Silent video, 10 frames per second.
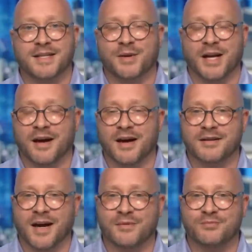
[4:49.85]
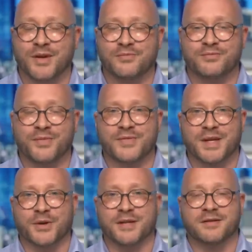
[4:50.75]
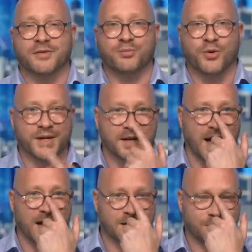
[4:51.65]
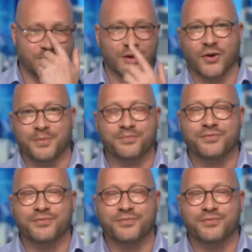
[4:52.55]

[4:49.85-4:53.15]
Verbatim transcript: I mean, I, I, if, if someone had sort of pointed out, you know,